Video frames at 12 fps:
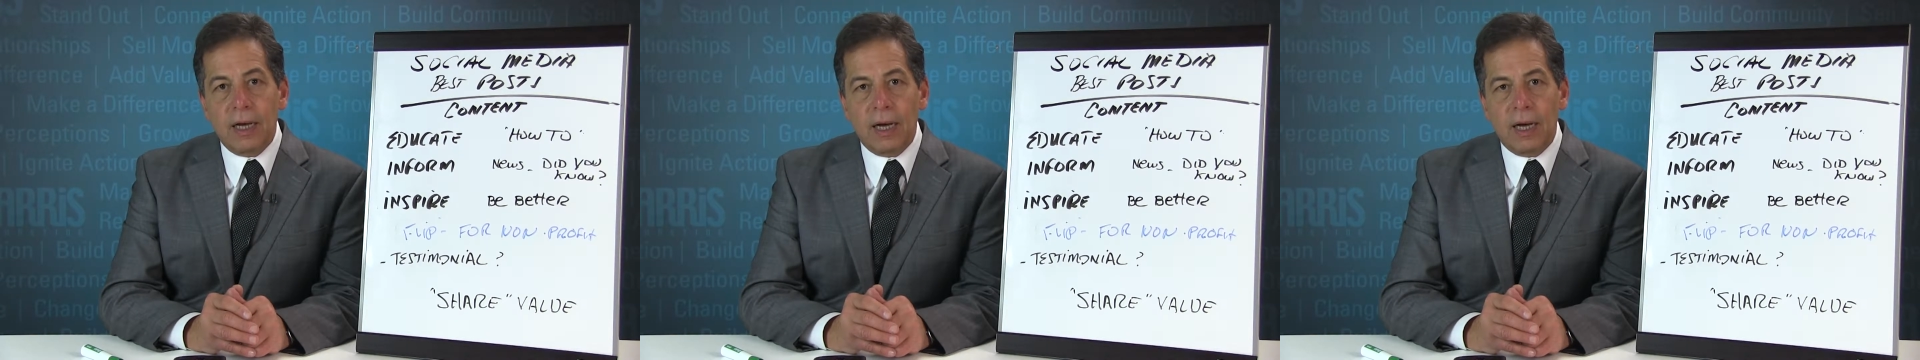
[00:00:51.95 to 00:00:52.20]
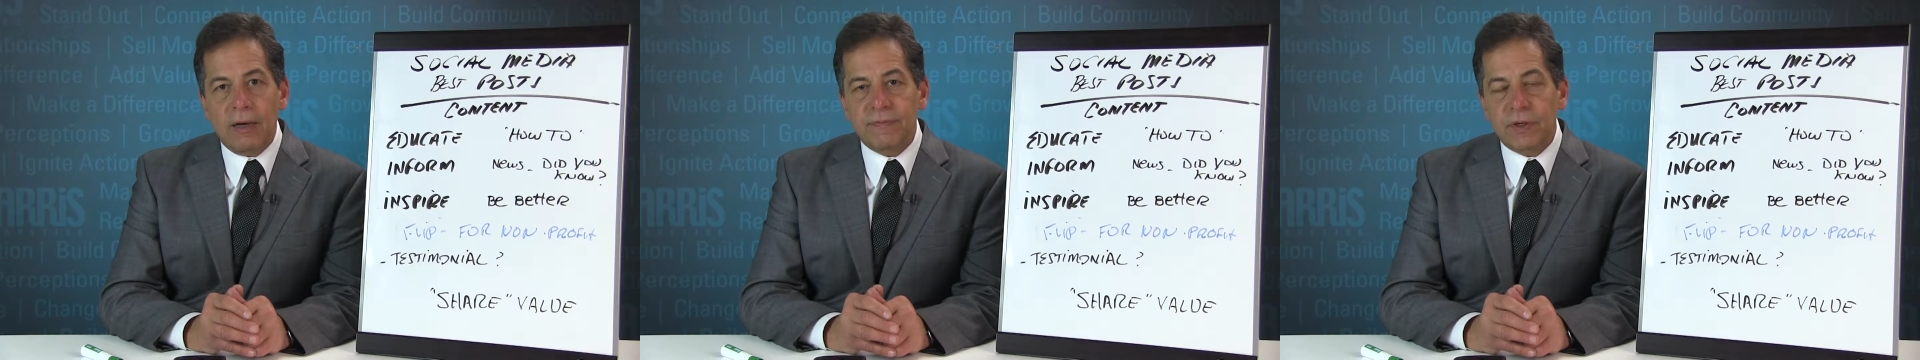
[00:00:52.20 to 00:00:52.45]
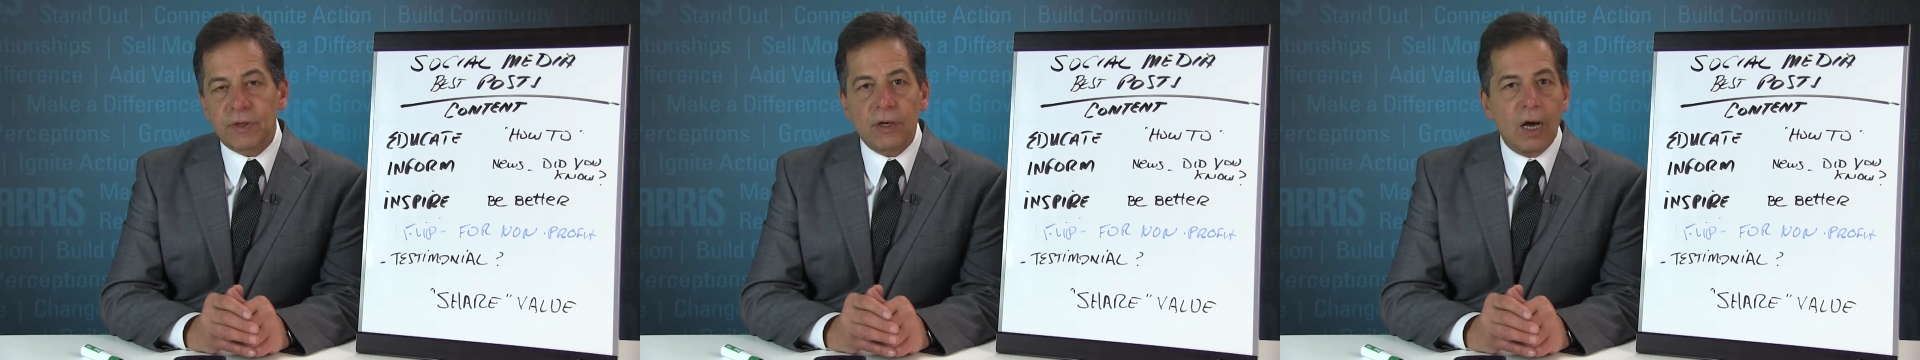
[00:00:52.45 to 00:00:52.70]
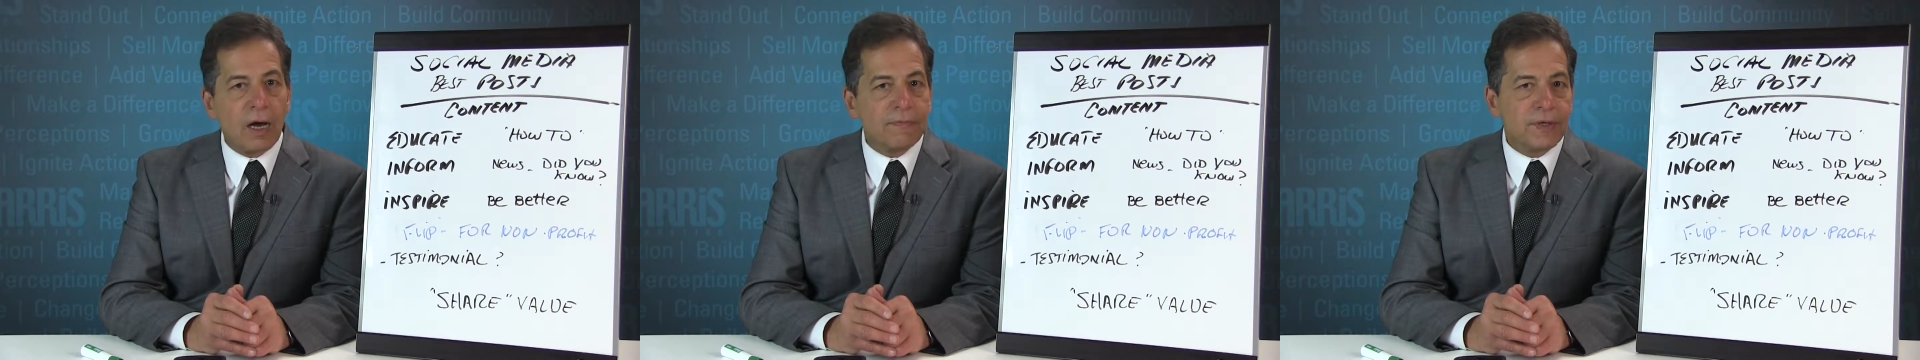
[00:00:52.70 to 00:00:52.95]
If you're a
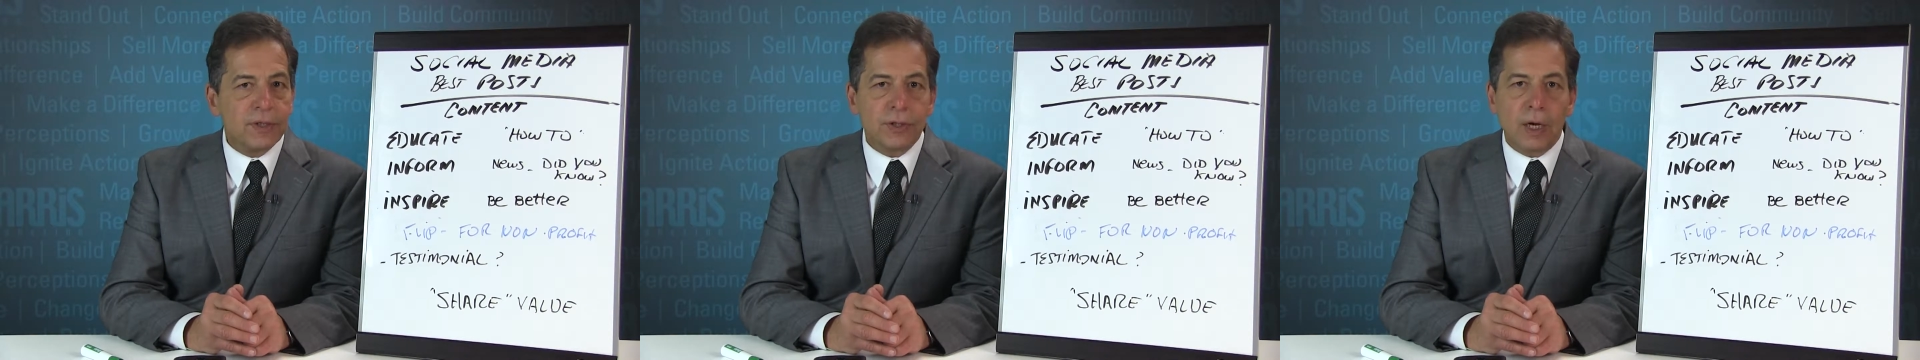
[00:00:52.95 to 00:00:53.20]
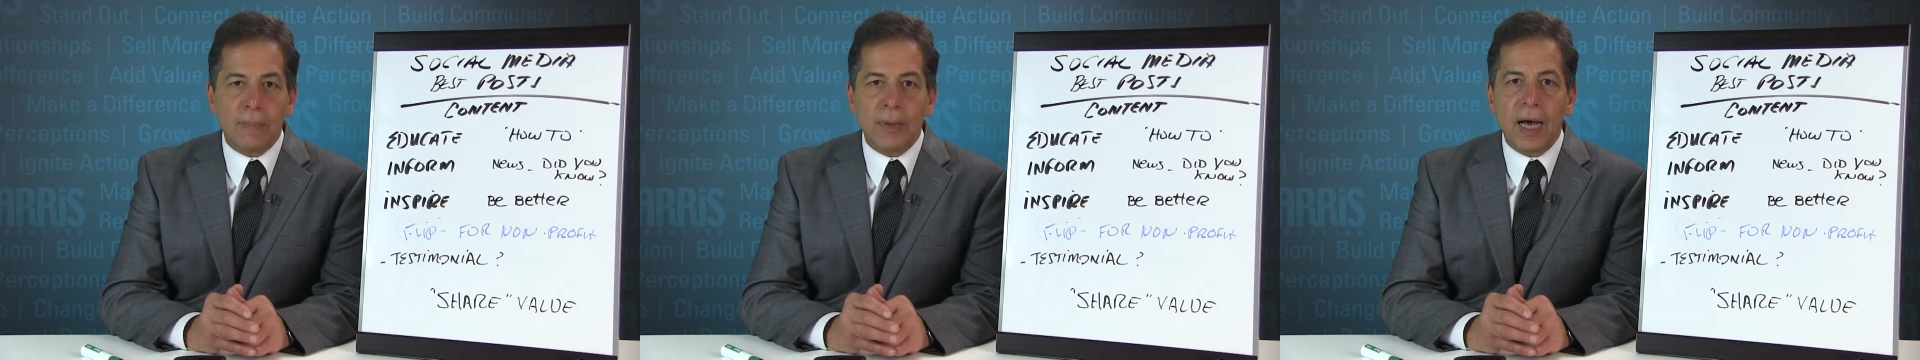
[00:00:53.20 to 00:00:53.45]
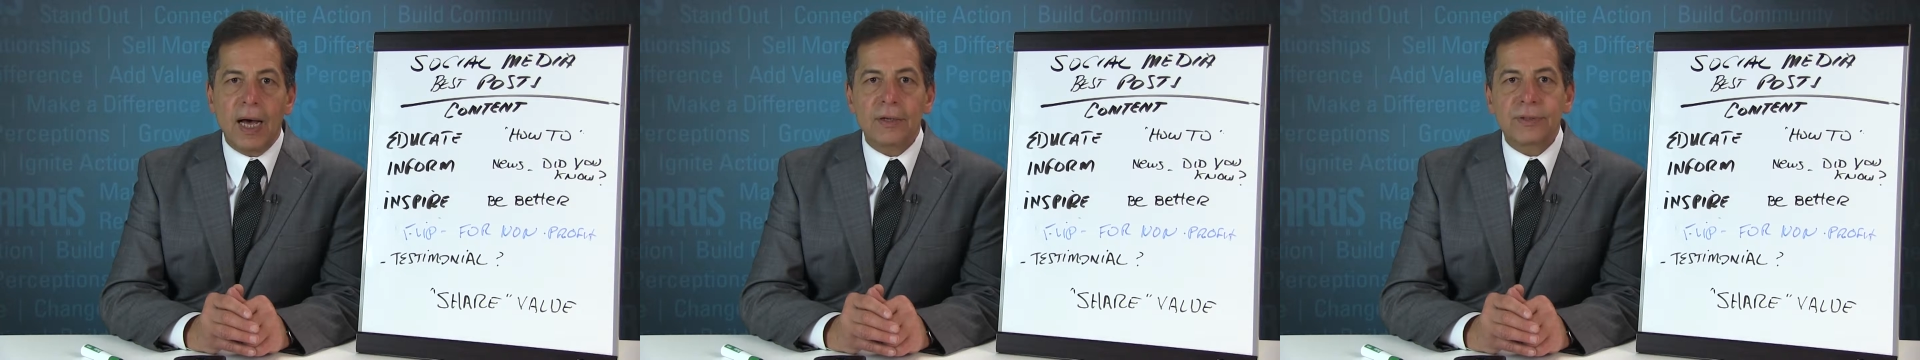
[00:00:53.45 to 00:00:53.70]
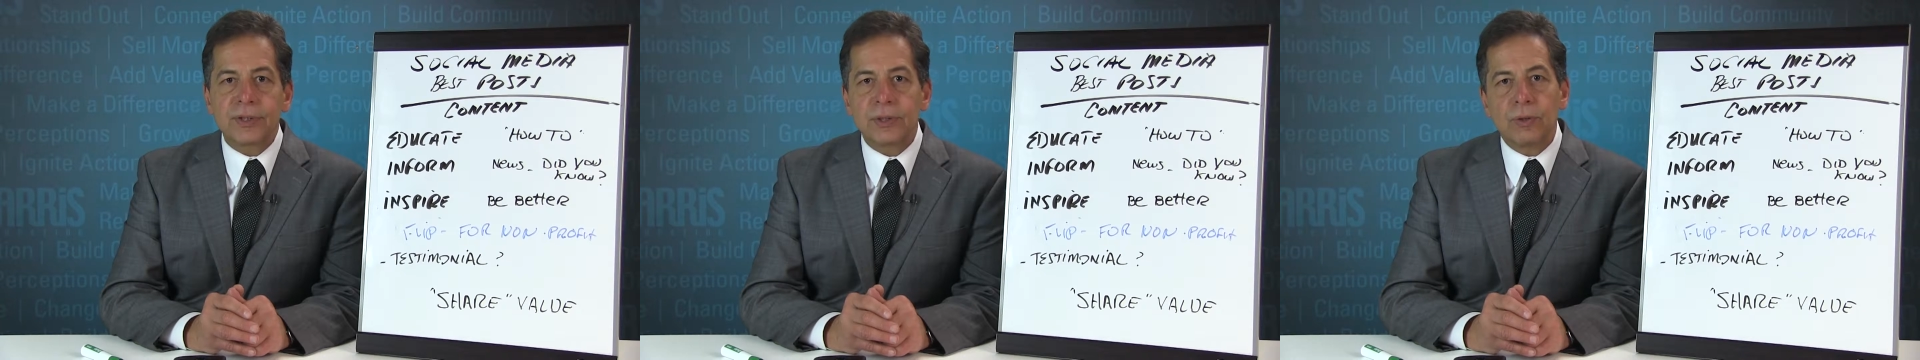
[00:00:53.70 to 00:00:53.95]
coffee shop,
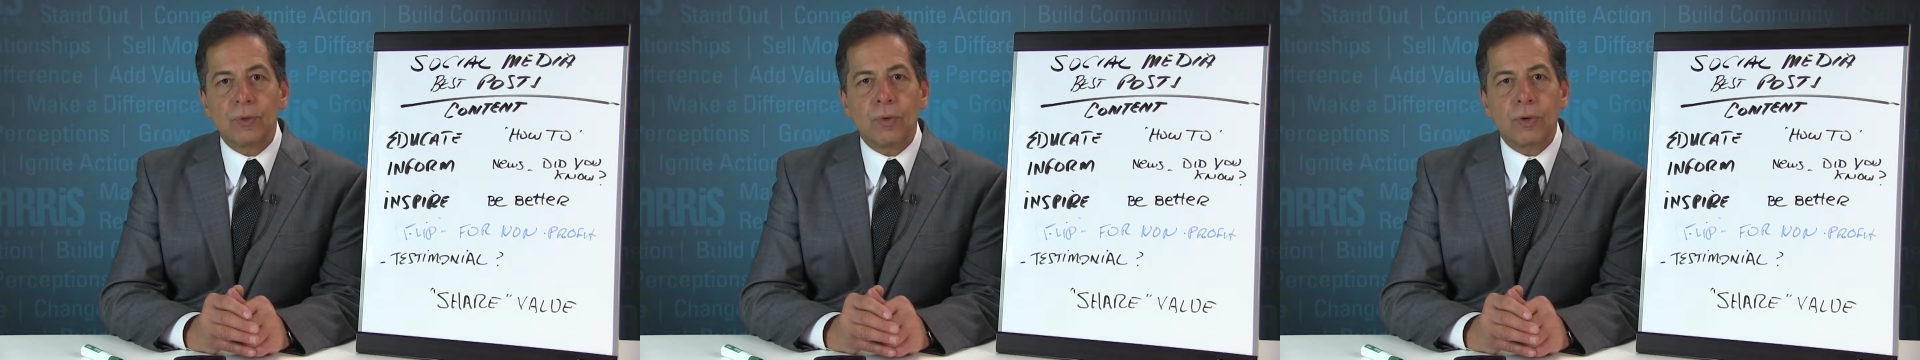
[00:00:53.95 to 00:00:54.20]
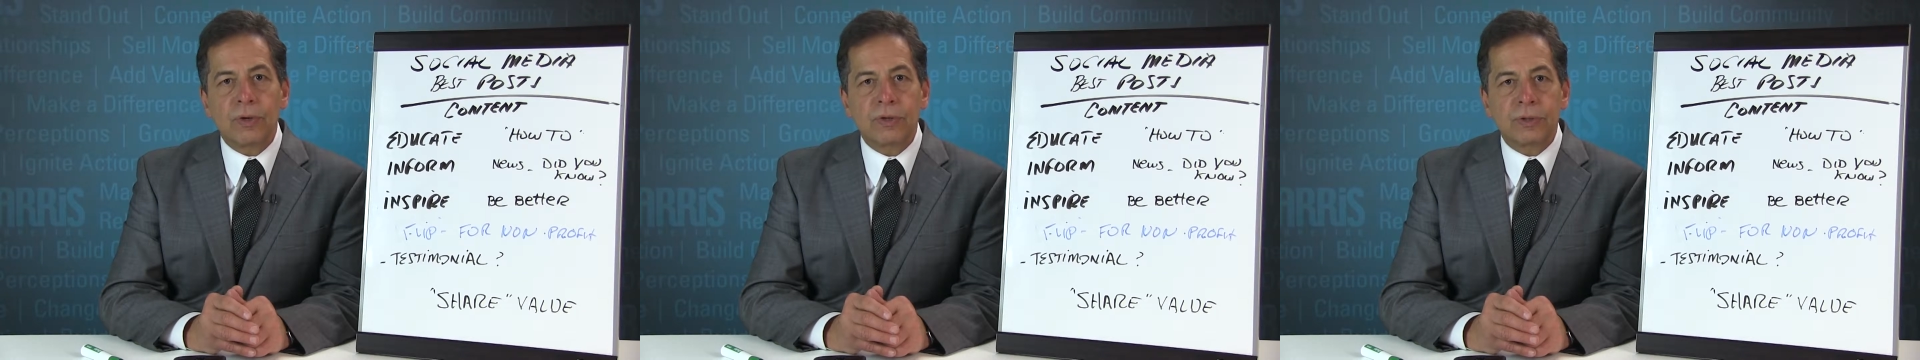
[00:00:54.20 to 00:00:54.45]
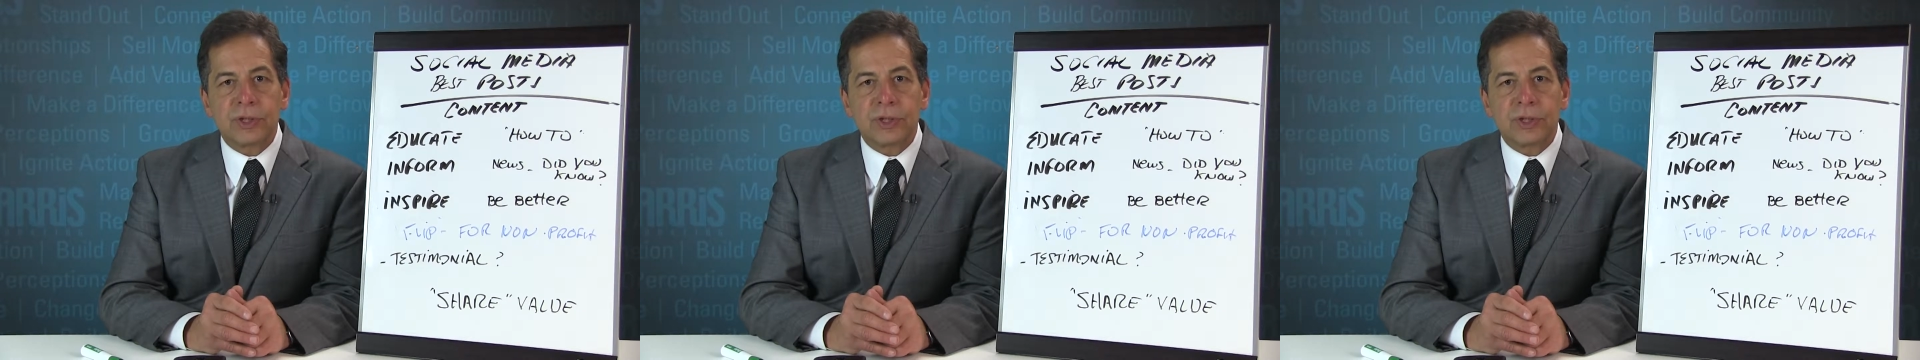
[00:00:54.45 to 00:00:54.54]
how to order